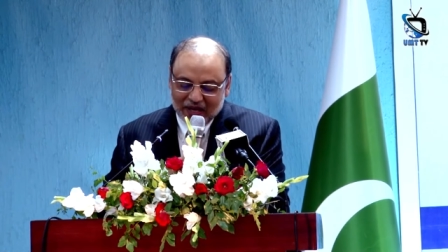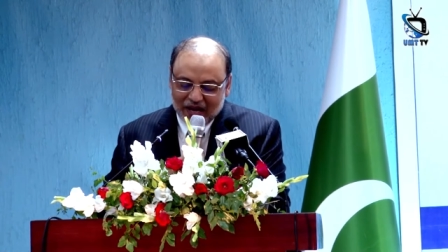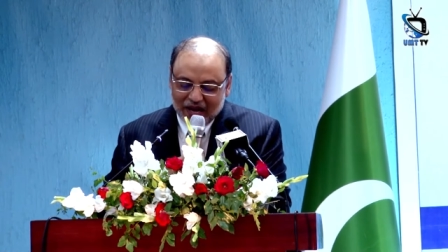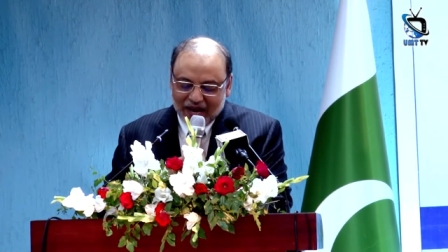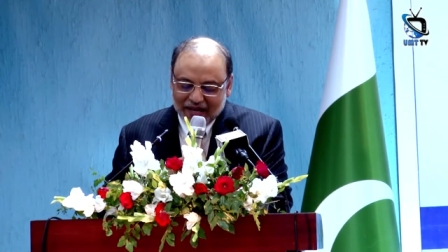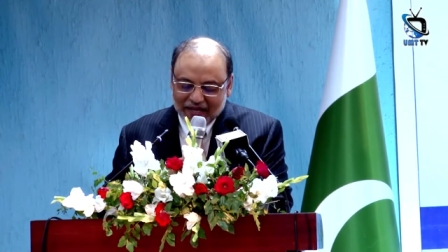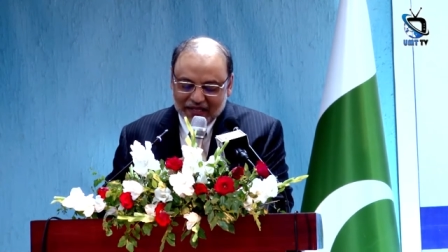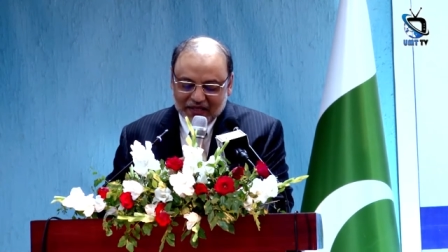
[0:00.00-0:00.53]

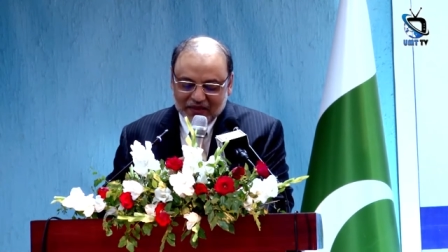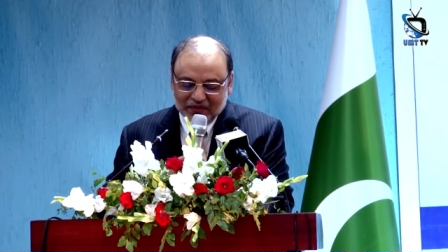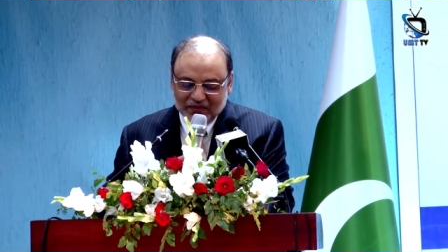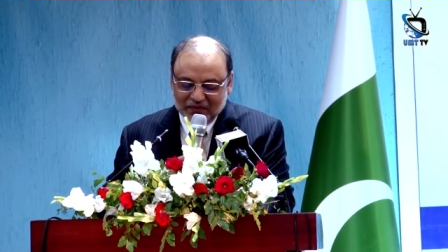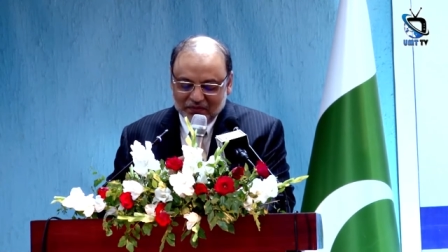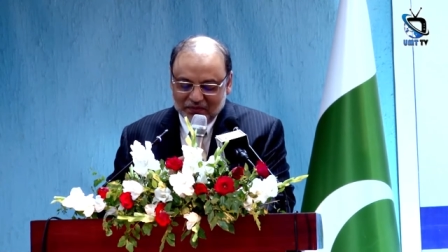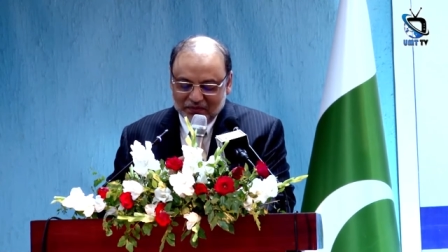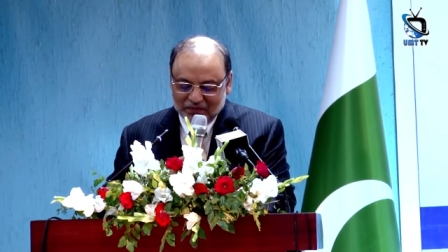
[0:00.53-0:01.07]
I
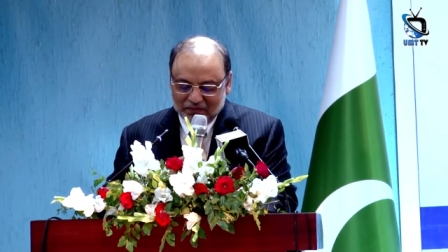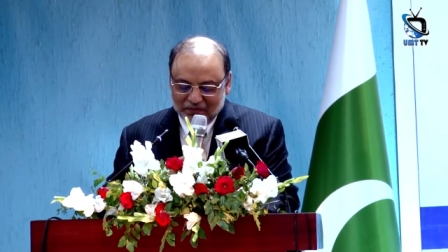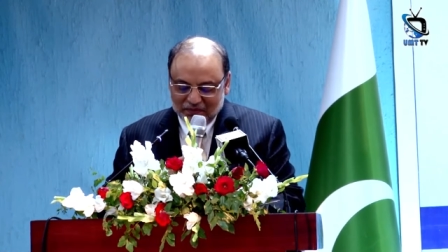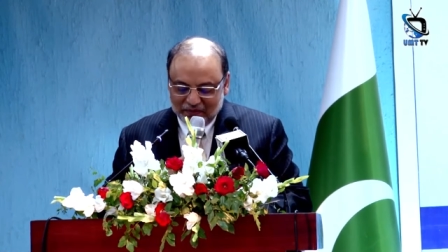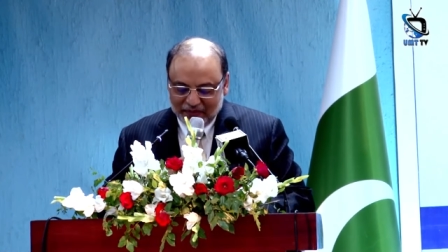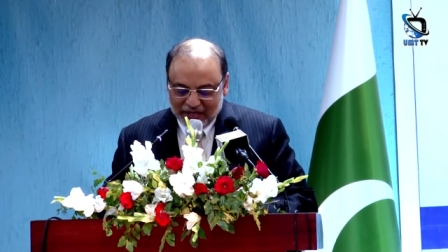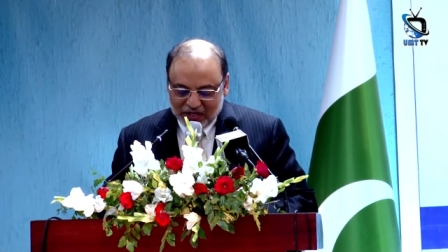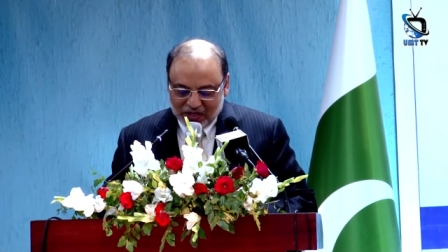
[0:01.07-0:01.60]

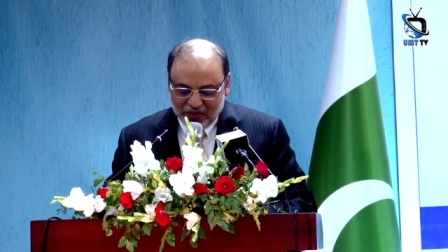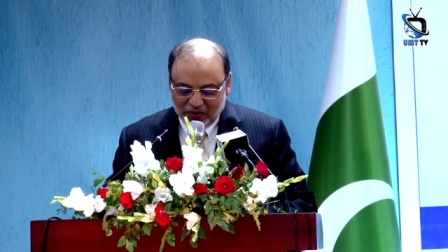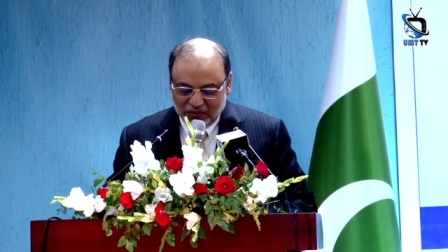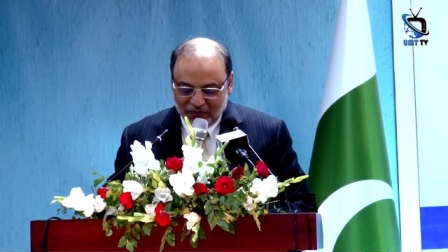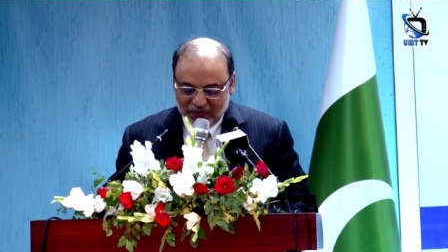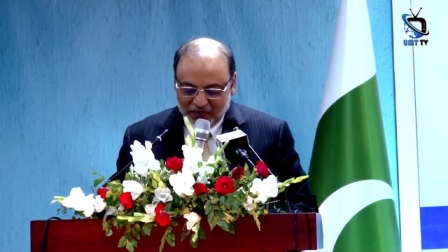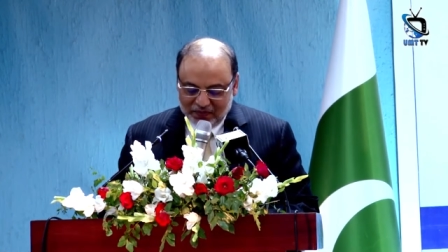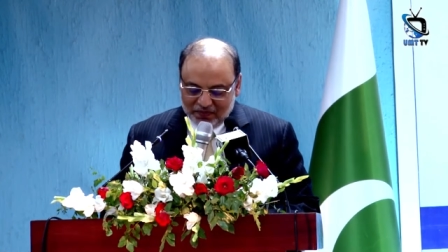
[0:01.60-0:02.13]
made
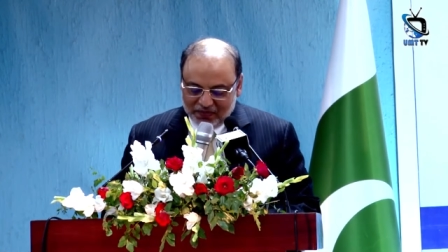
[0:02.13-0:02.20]
sure